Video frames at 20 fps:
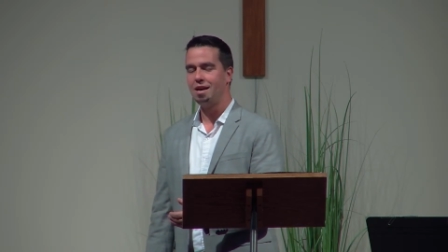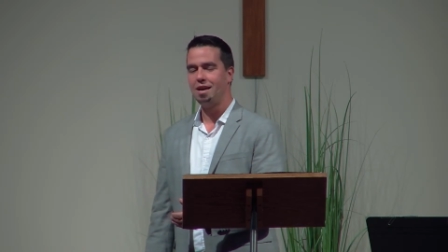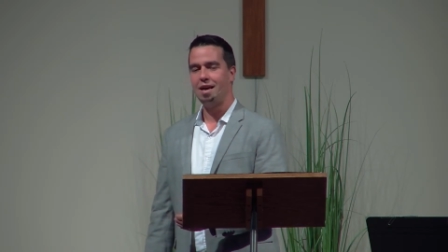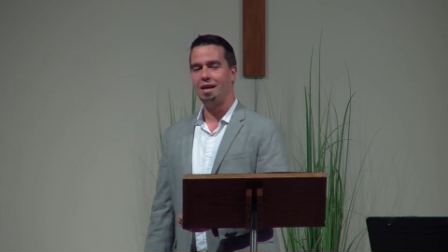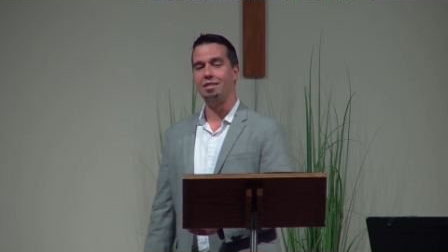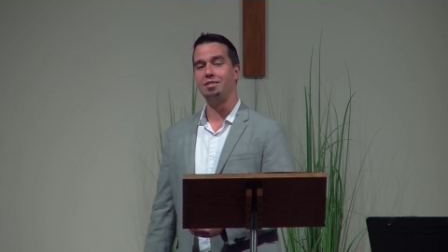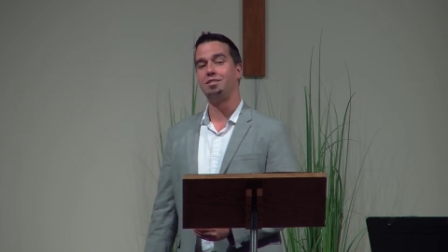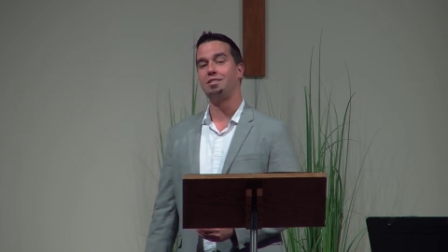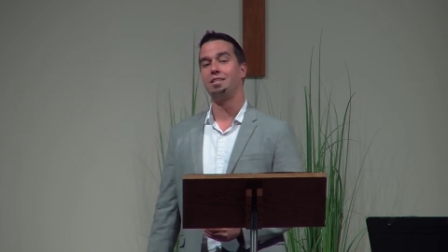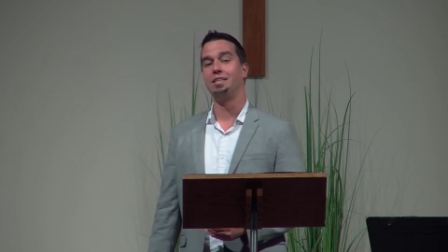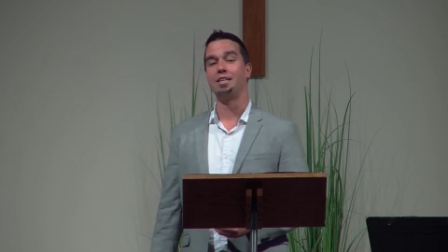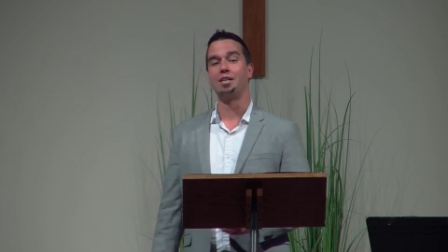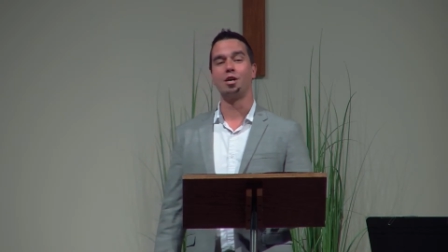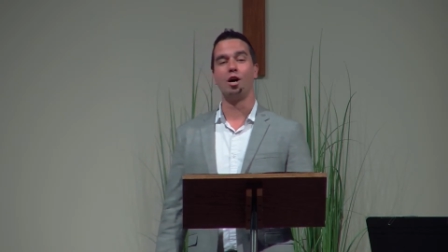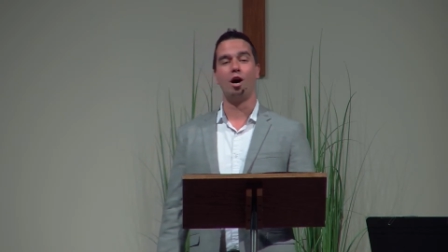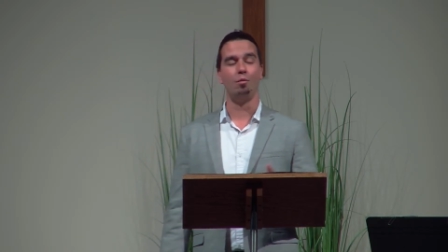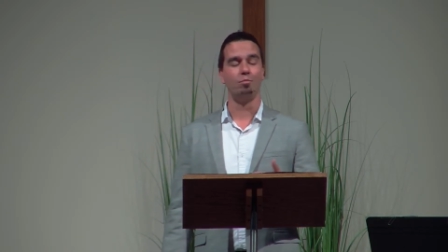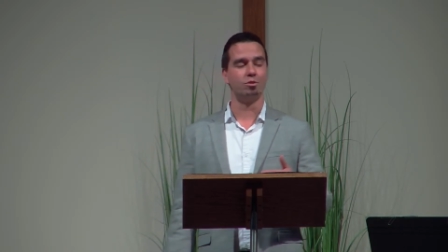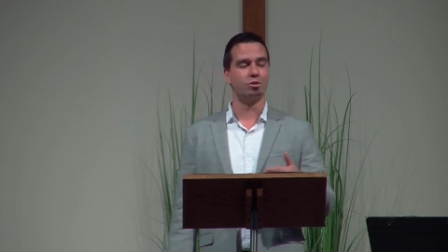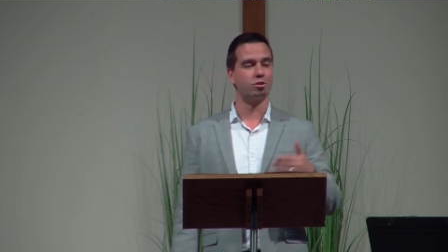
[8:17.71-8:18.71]
as it
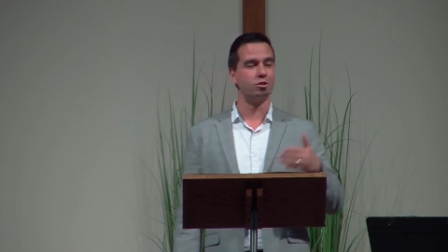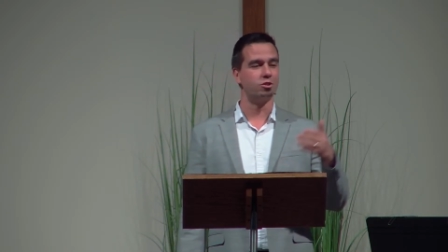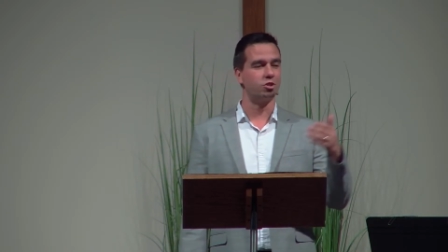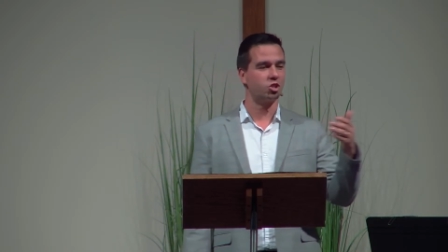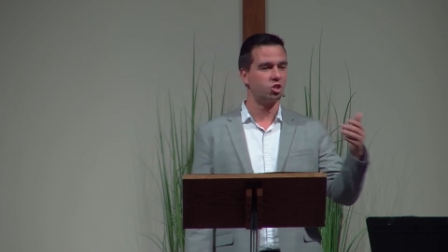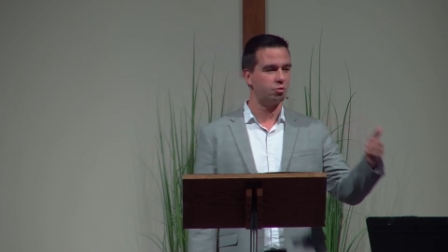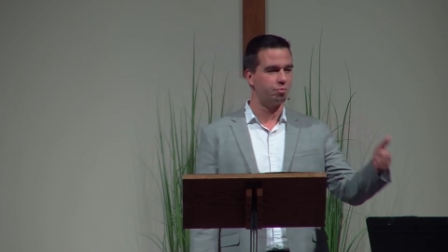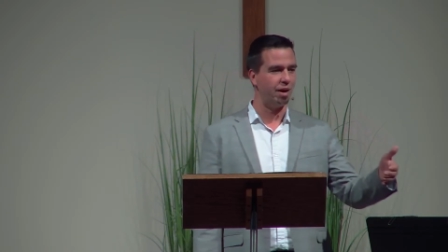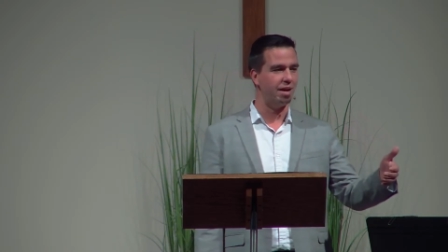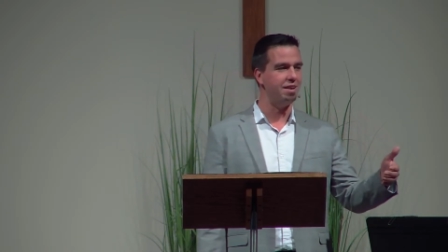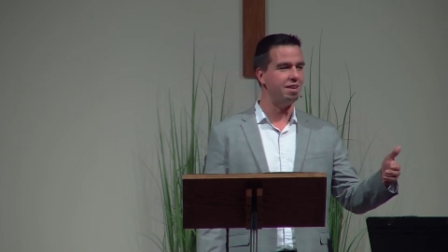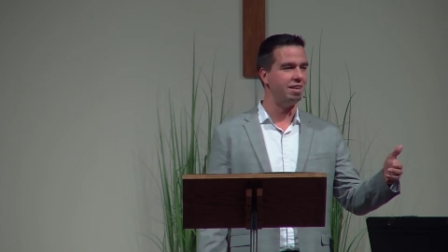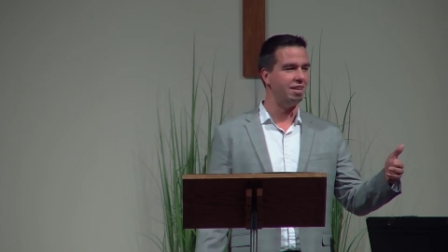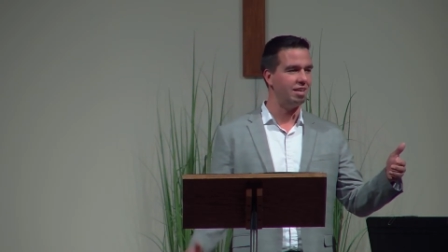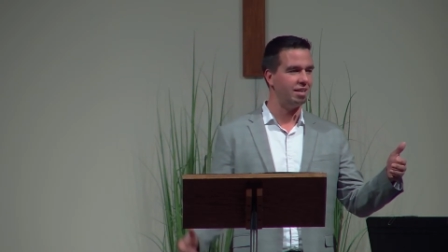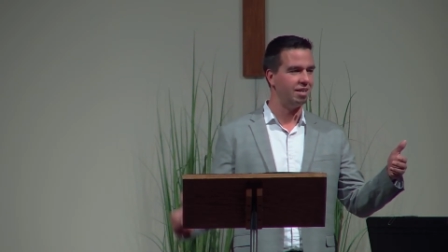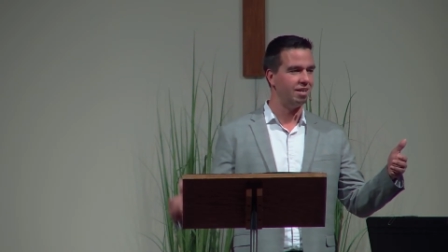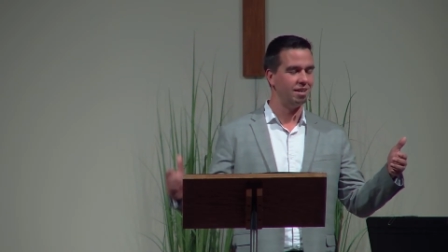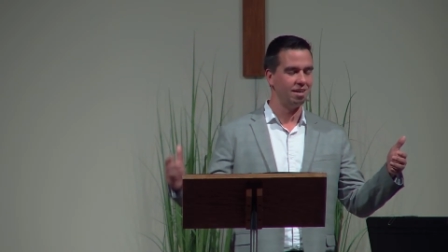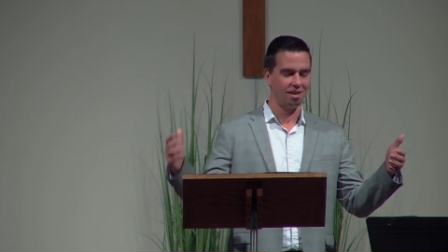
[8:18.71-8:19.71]
comes to
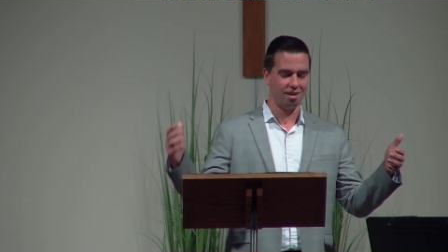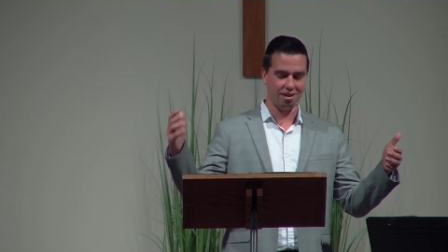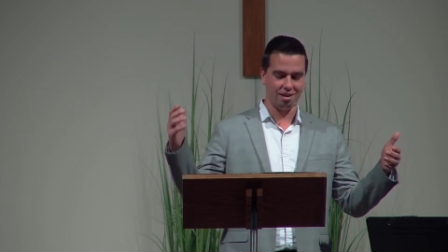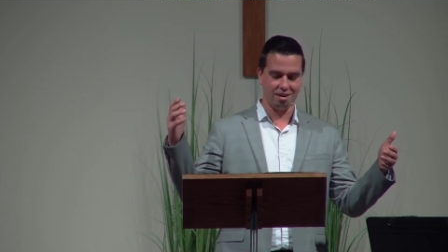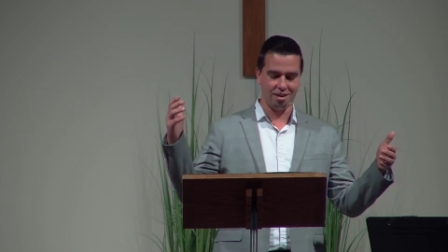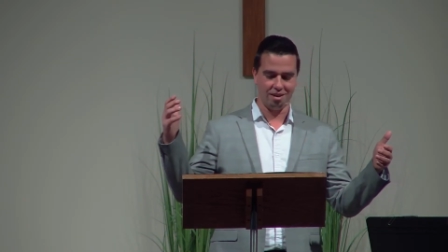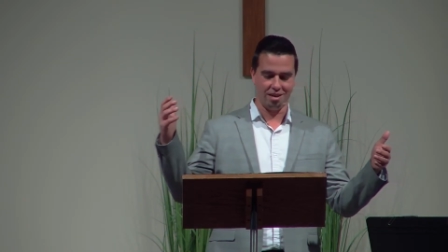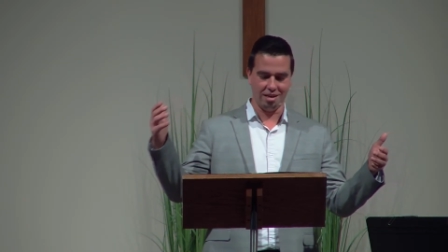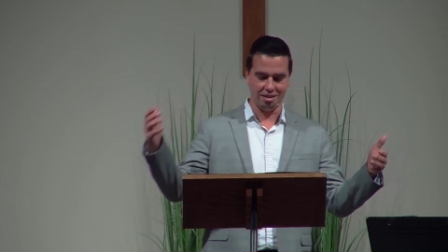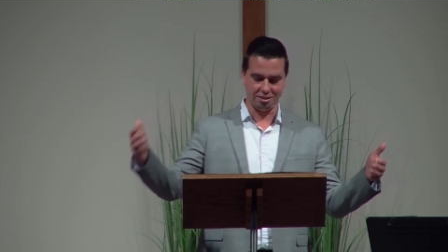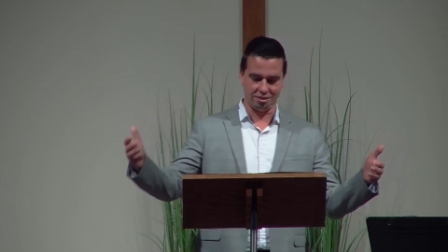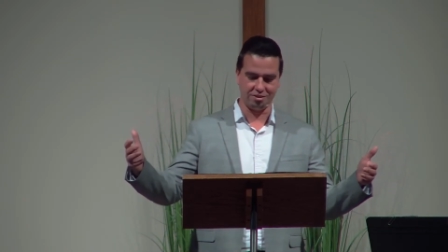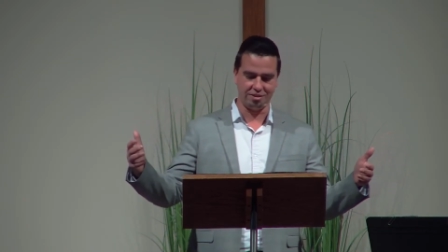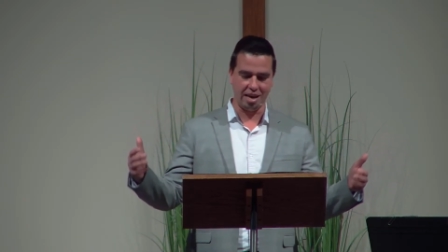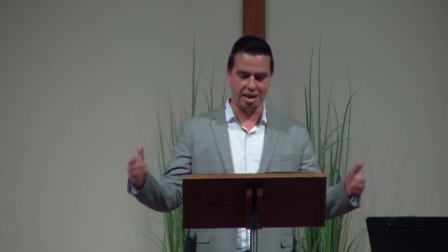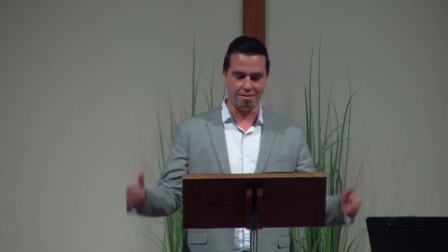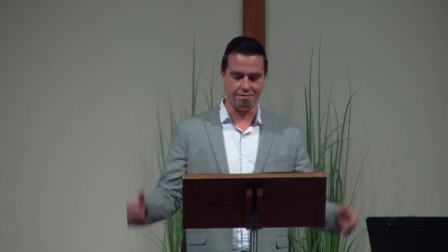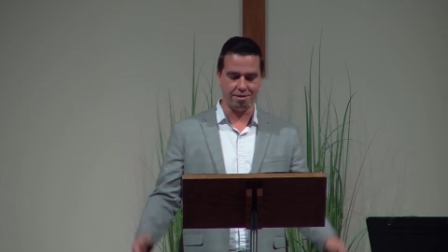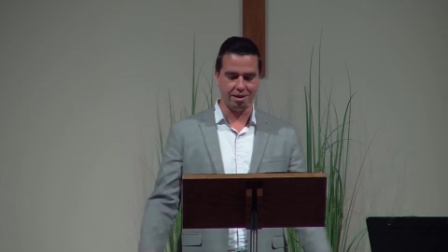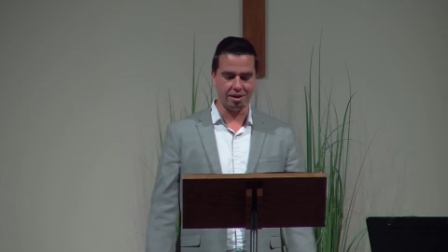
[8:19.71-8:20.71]
spending and
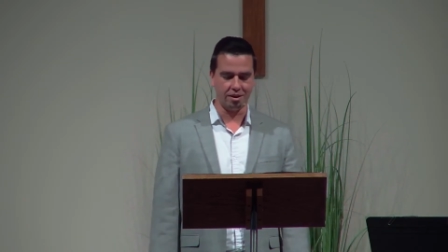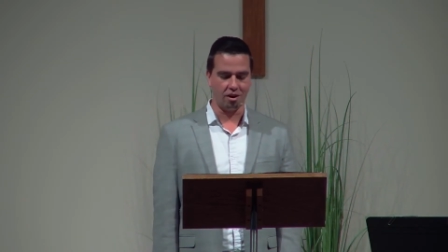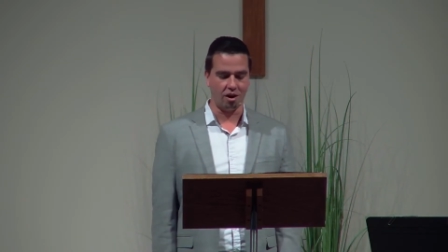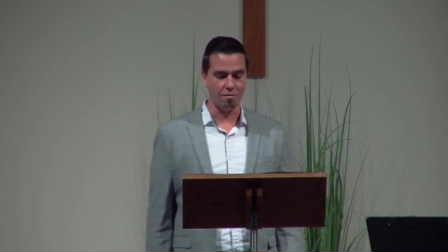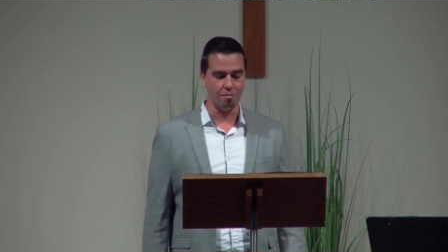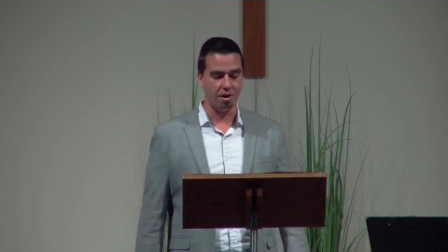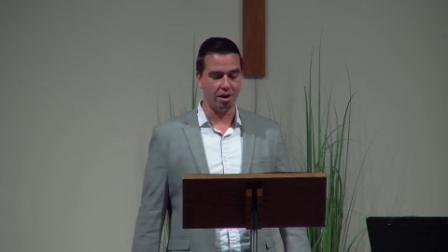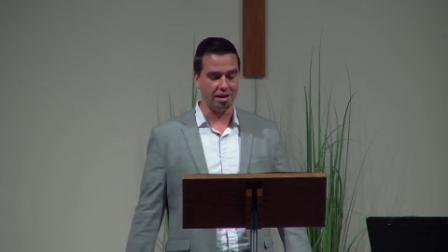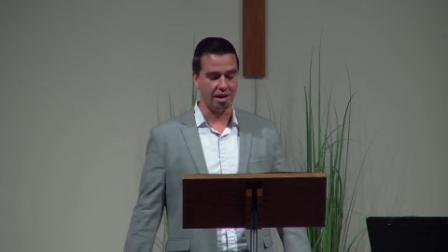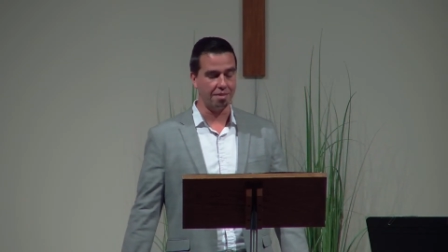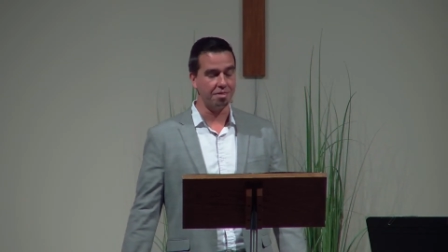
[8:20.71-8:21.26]
saving our money?